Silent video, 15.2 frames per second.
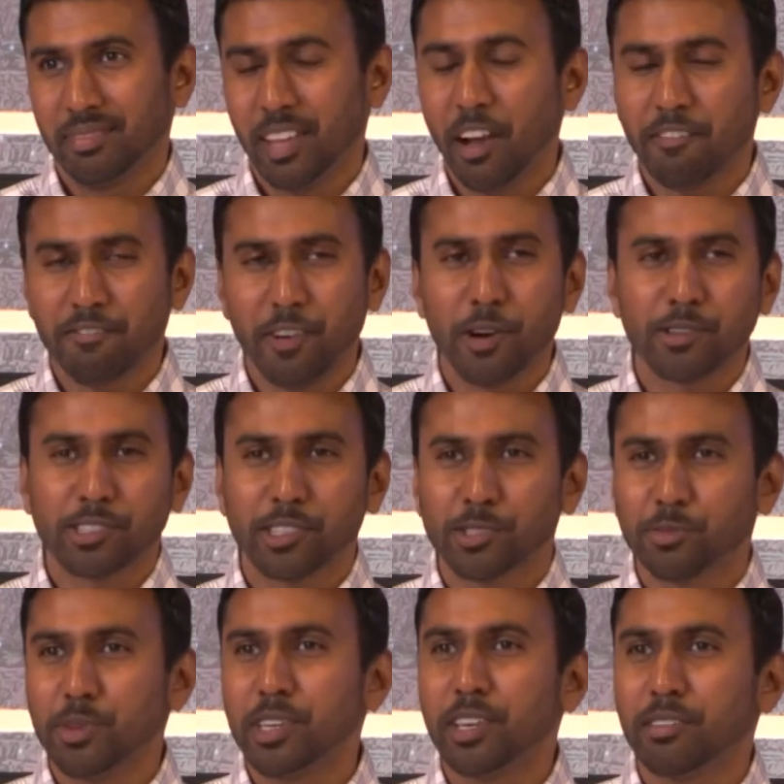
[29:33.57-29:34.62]
Now, folks,
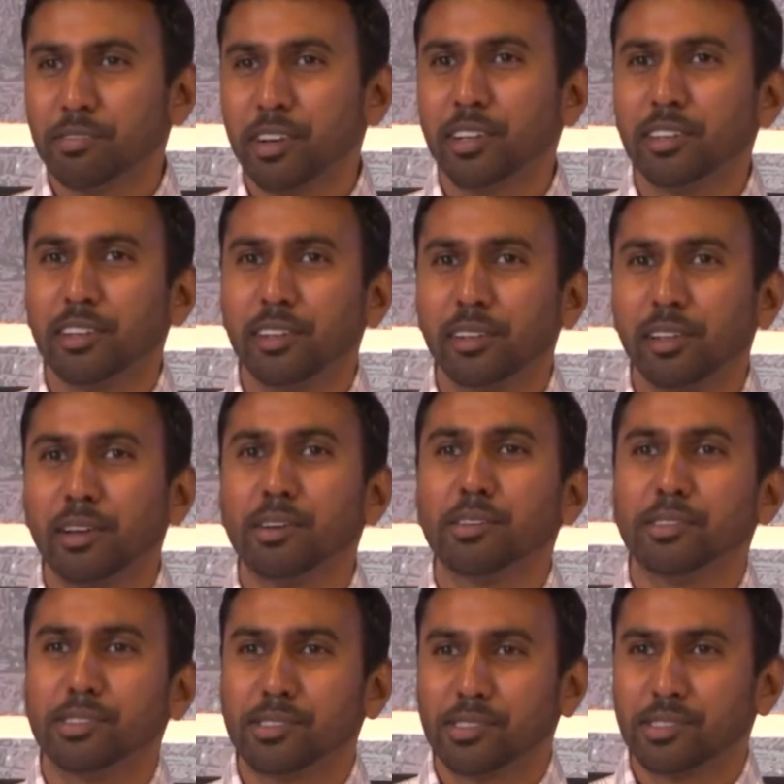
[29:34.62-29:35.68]
as we get ready to
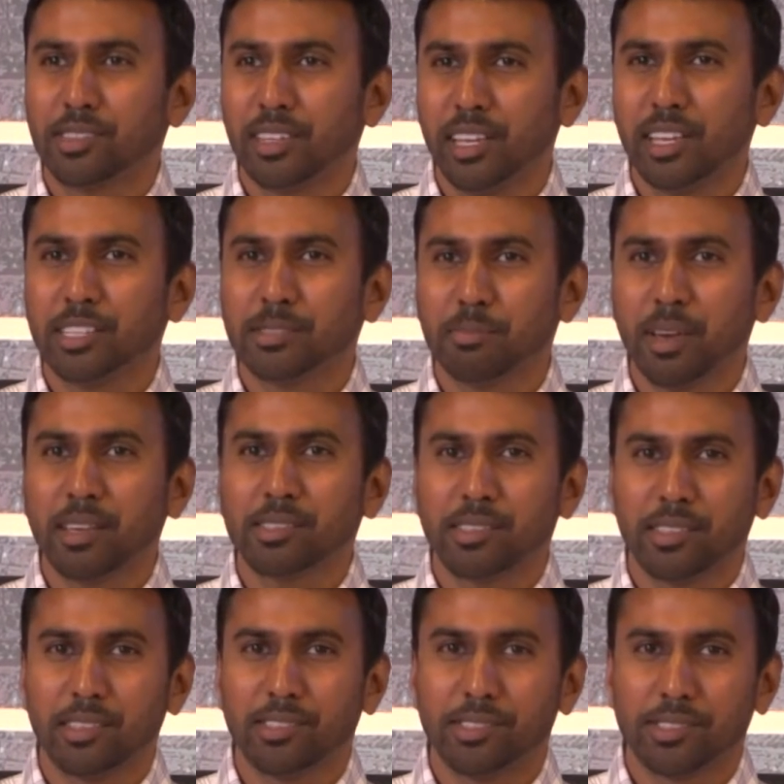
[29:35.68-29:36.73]
close today's
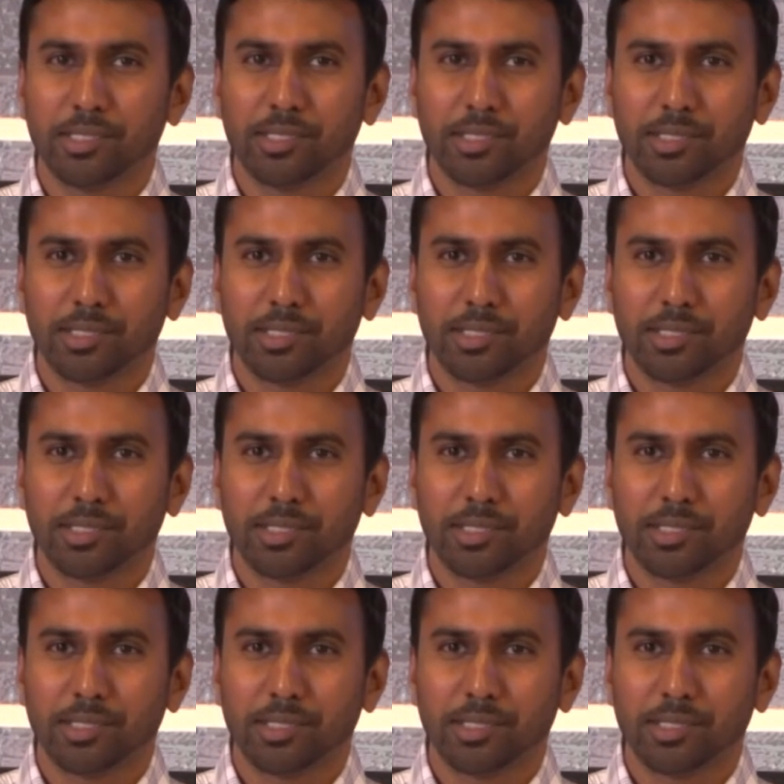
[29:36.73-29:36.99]
message,